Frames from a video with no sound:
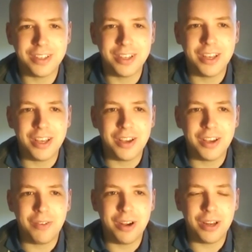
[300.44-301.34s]

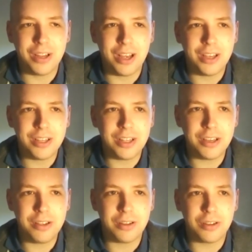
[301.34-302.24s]
Well, I think
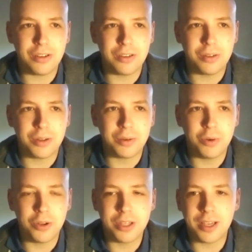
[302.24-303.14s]
the
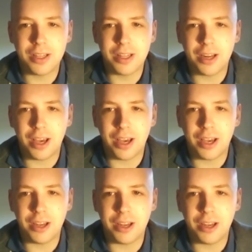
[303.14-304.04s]
one thing that I
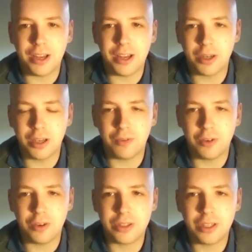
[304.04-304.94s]
noticed when I
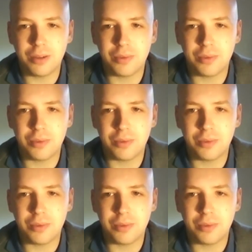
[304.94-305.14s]
first came to